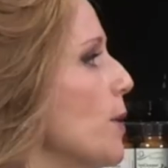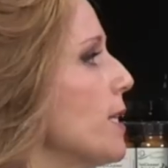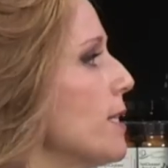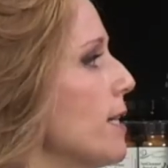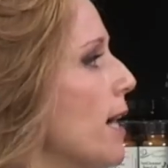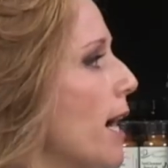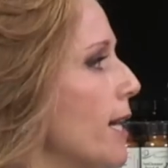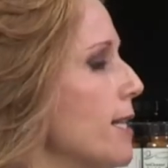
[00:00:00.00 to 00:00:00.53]

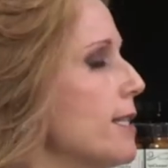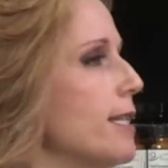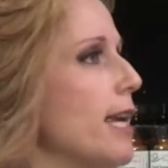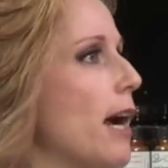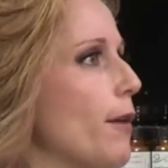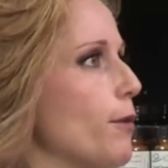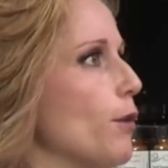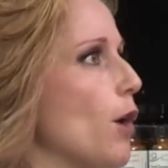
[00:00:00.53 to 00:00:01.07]
weeks, and kind of
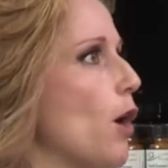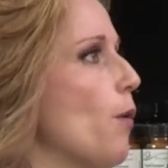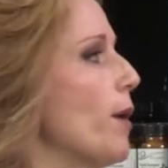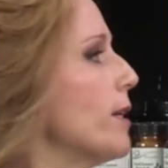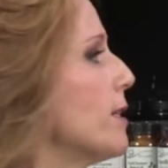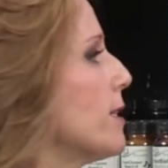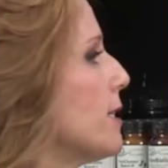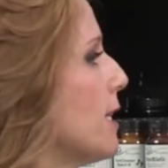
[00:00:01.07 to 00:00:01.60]
see how they're
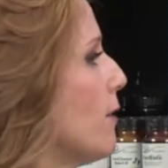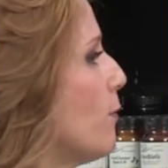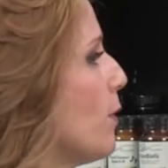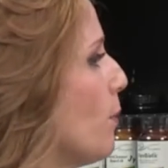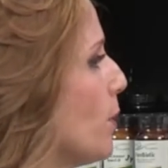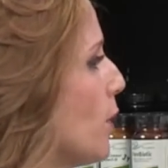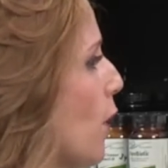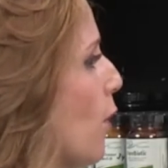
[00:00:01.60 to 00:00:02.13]
going to see if
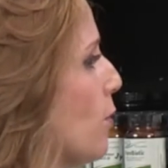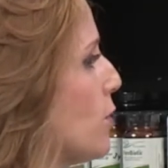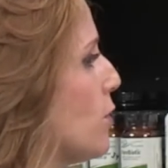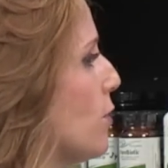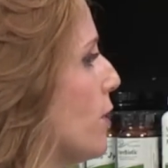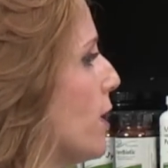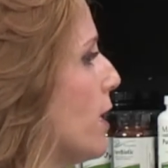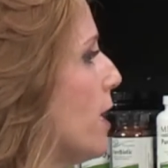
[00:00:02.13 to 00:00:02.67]
we would go
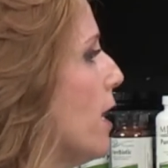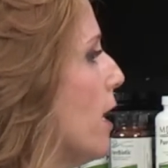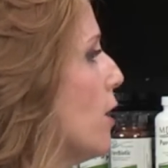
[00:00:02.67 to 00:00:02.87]
to the